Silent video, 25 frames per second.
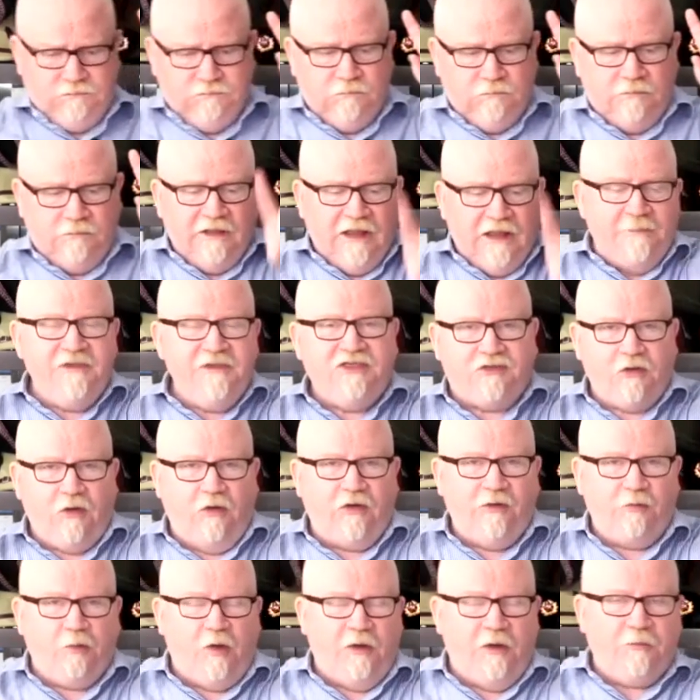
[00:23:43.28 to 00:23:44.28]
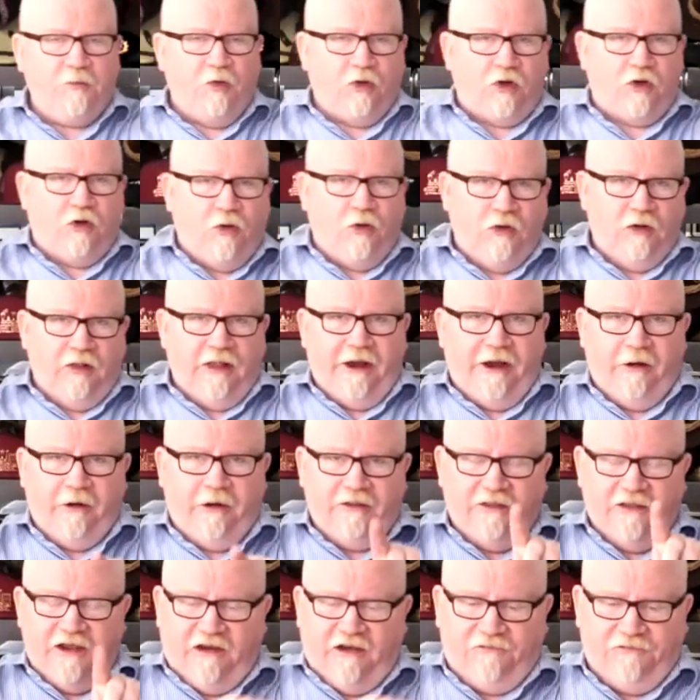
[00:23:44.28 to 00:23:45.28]
Let me throw in one more corollary,
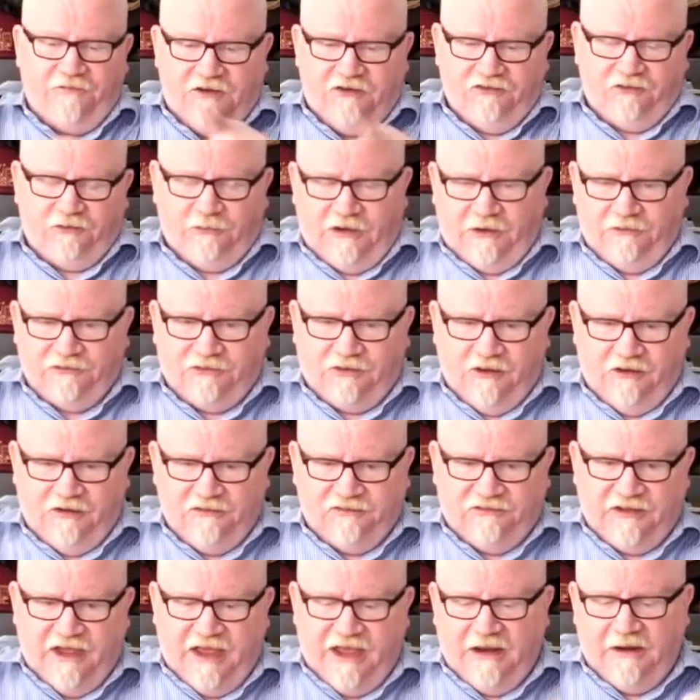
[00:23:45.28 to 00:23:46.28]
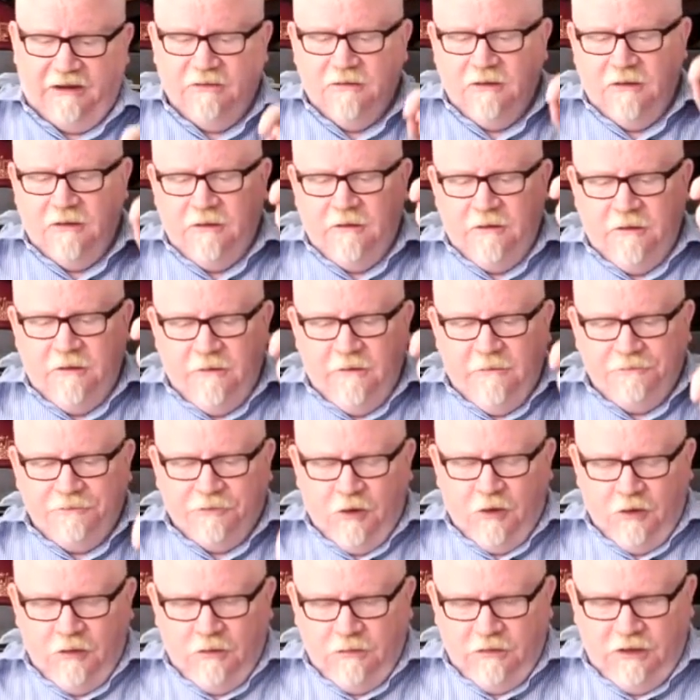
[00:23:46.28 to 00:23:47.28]
and then I'll finish what I was going to say.
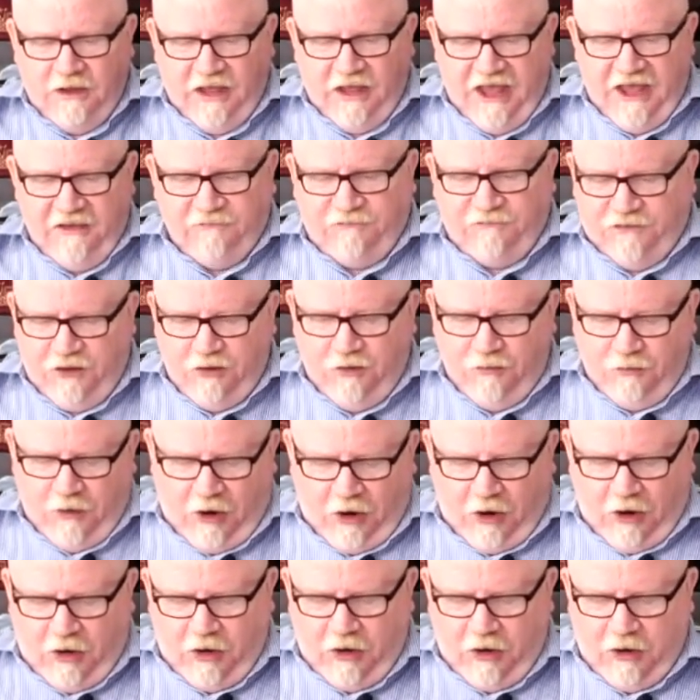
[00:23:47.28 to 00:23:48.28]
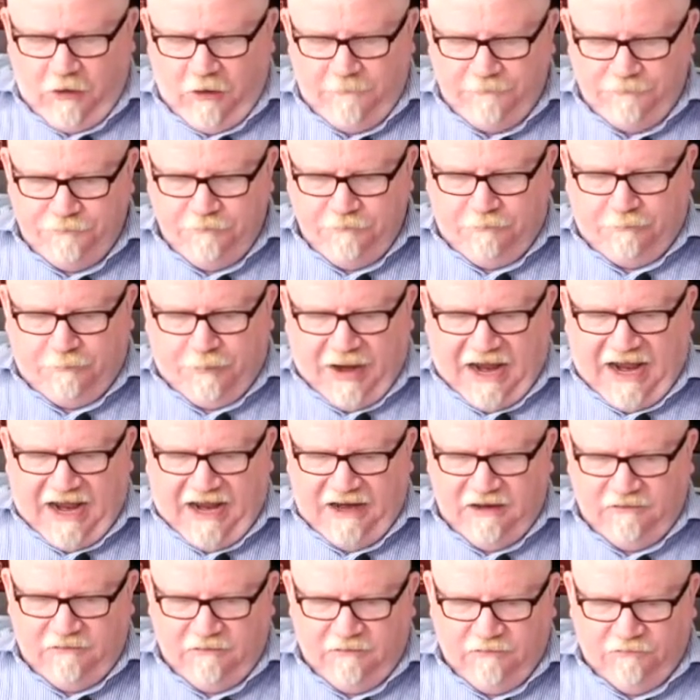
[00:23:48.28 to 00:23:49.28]
If you
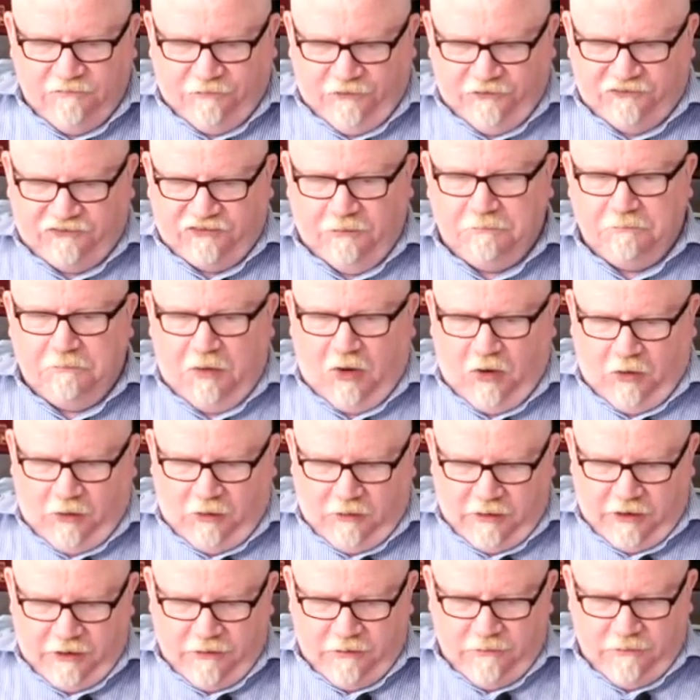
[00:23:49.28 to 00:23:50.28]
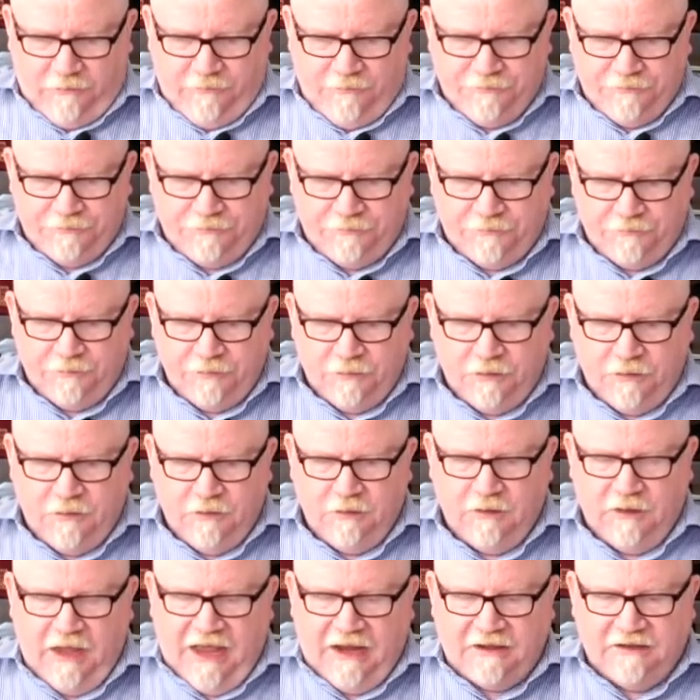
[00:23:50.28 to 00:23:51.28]
buy for tomorrow
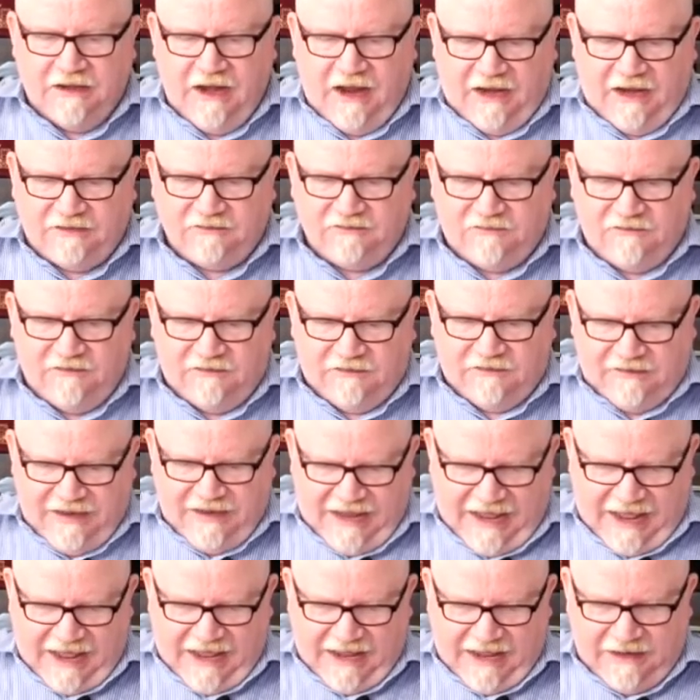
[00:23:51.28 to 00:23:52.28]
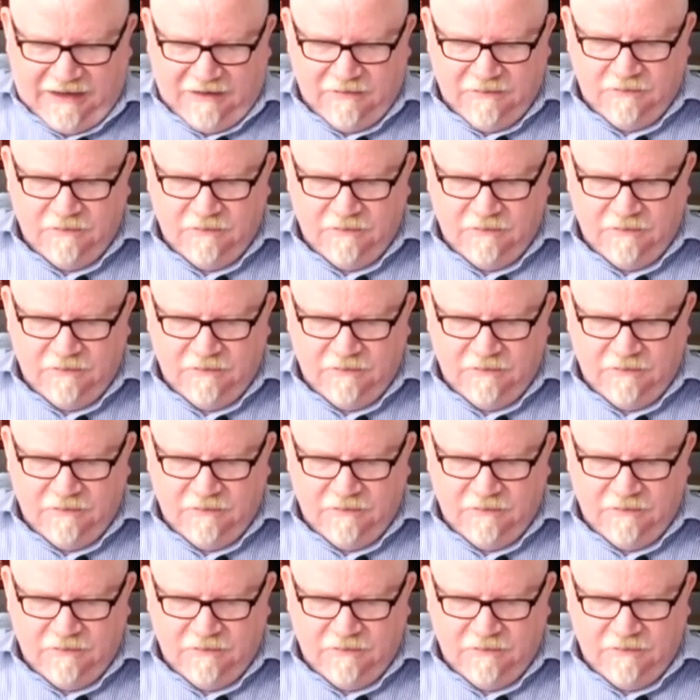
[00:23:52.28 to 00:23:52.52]
and not today,